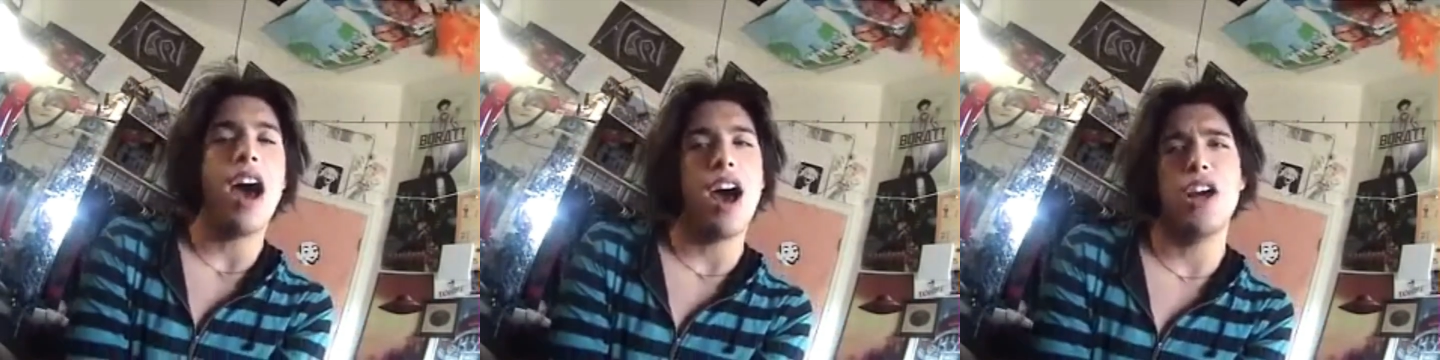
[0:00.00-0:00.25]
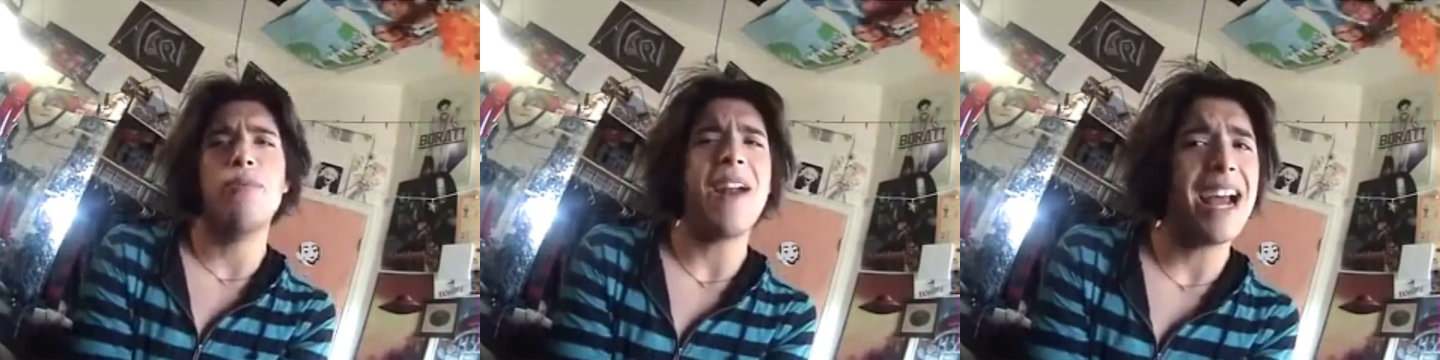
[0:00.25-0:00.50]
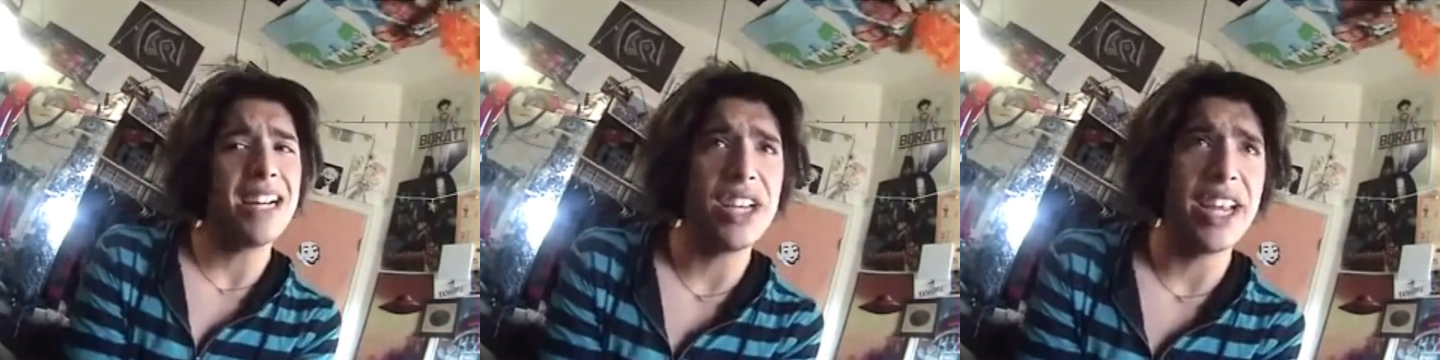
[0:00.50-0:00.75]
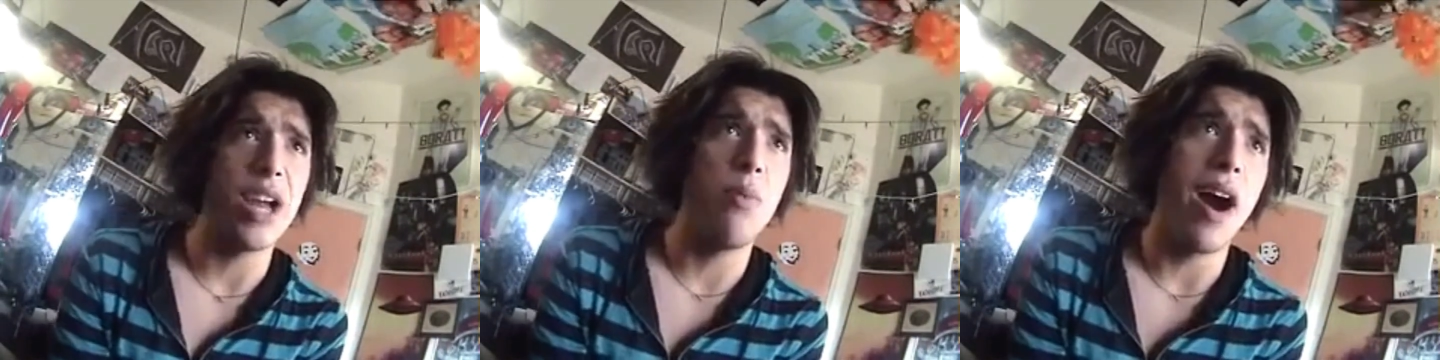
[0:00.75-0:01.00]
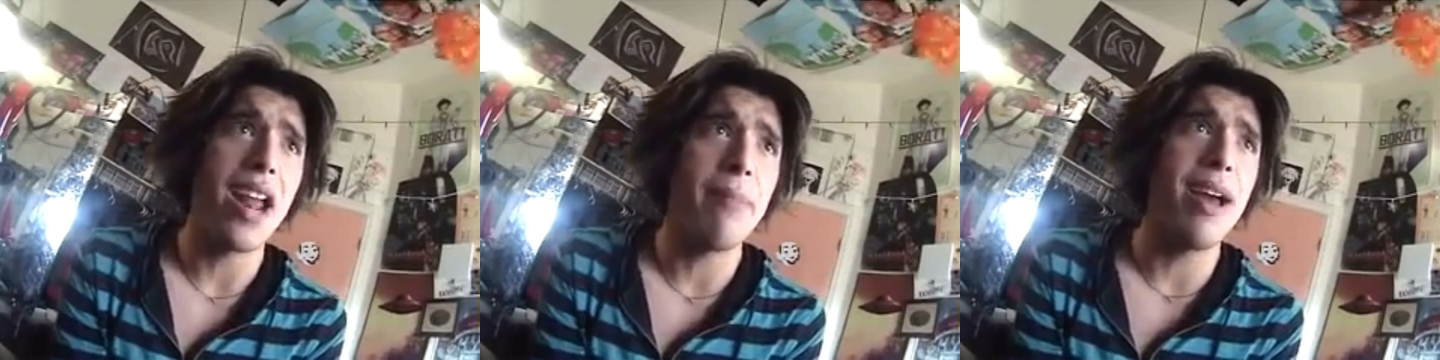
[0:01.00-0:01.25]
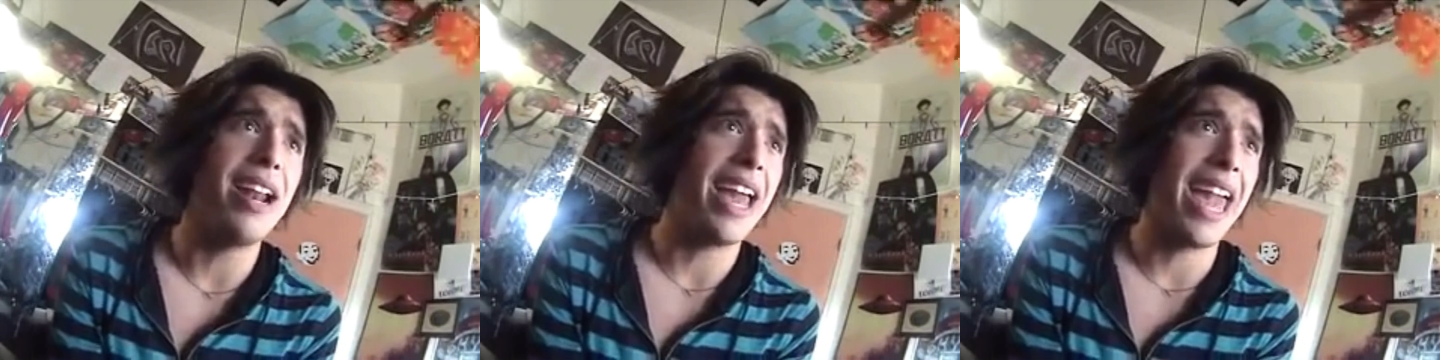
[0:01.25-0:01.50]
uh, fried chicken,
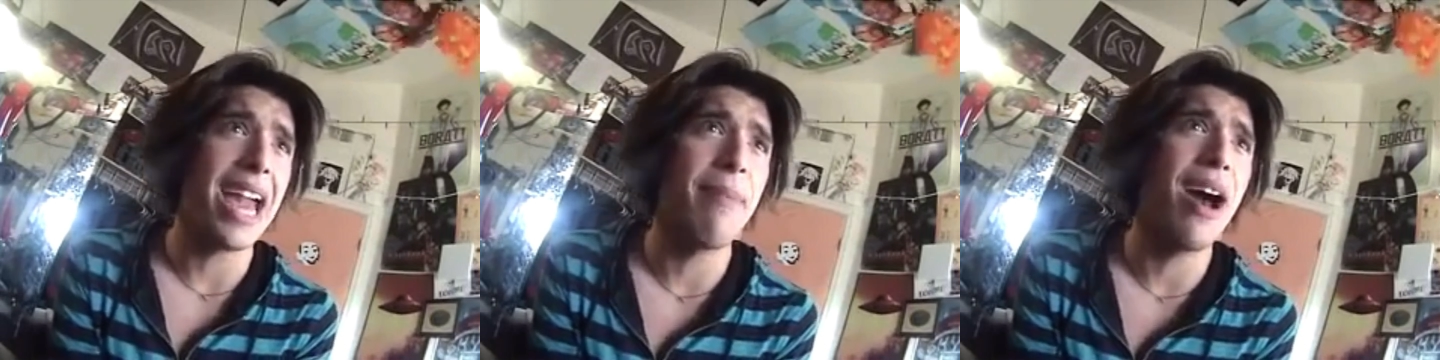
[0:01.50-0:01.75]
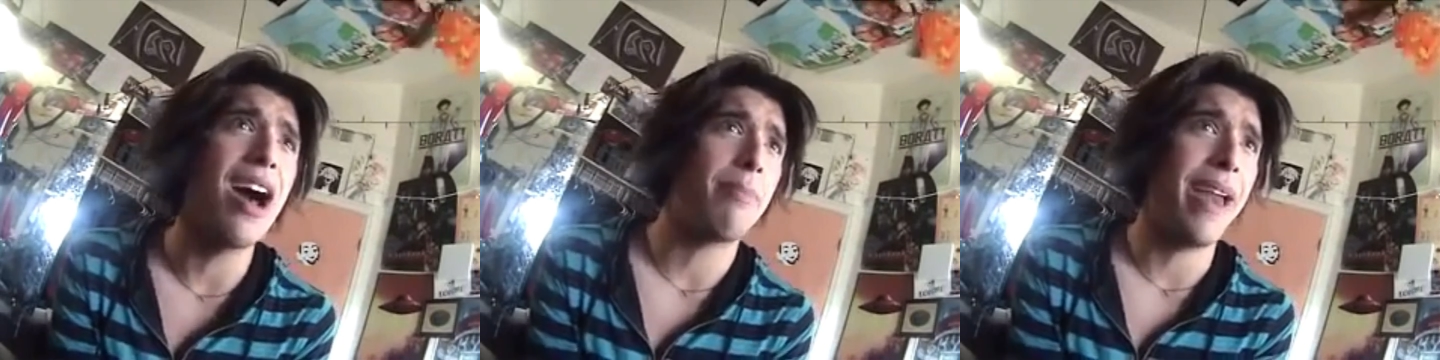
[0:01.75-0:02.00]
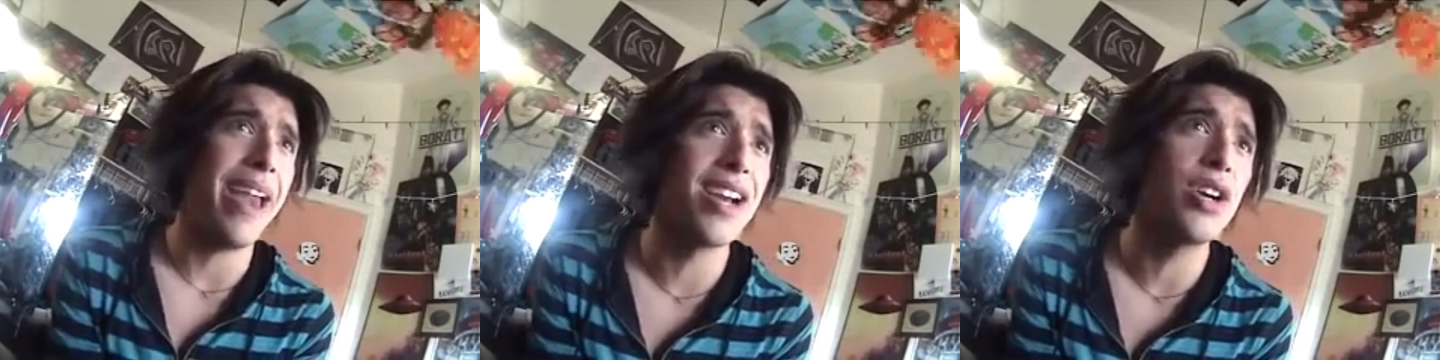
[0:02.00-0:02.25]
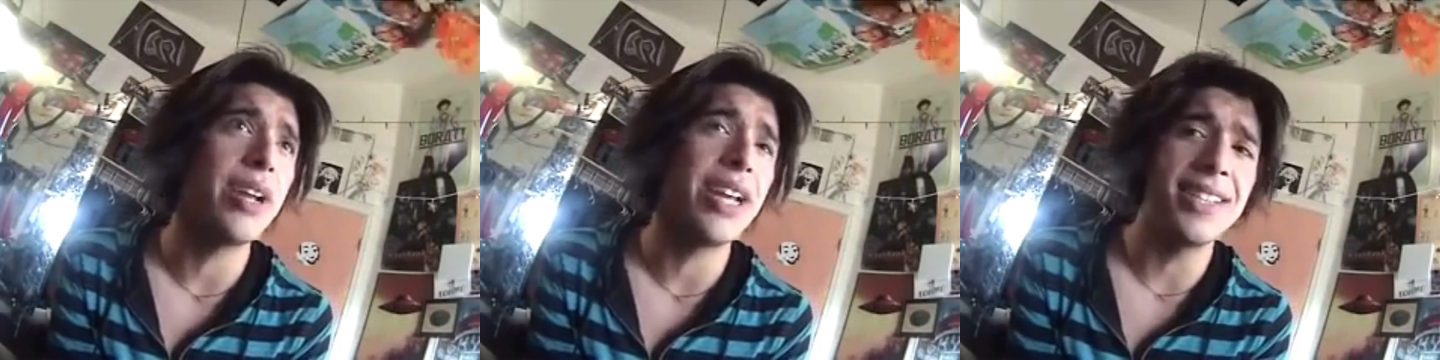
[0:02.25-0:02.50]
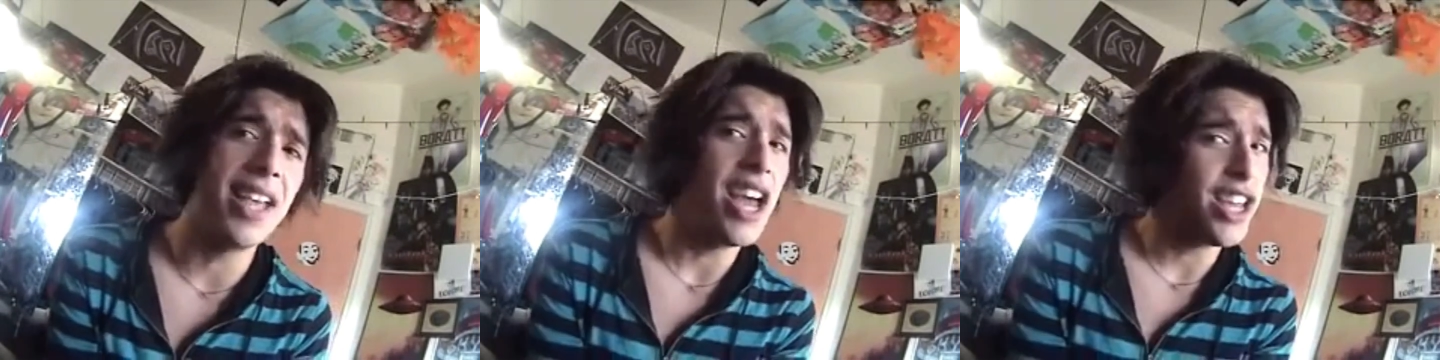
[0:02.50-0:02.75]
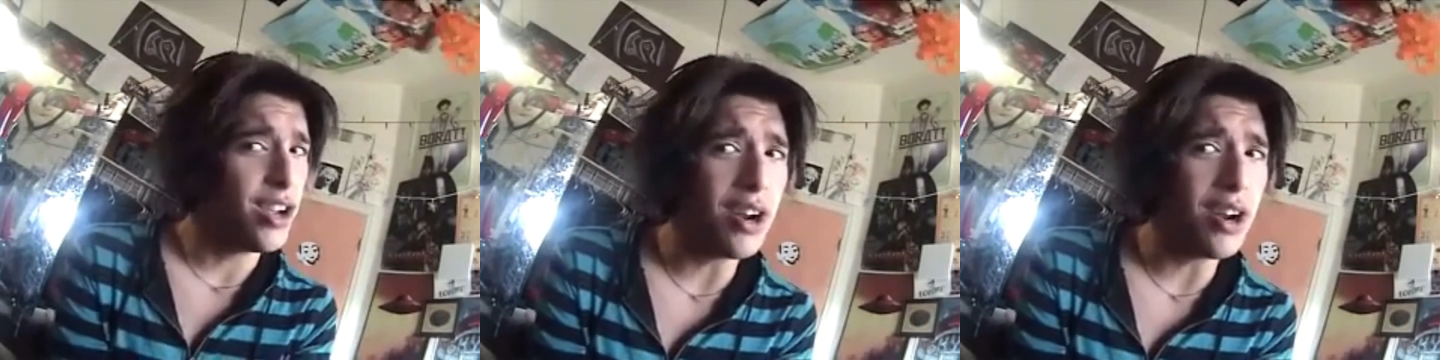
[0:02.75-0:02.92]
watermelon, ham hock, bacon grease.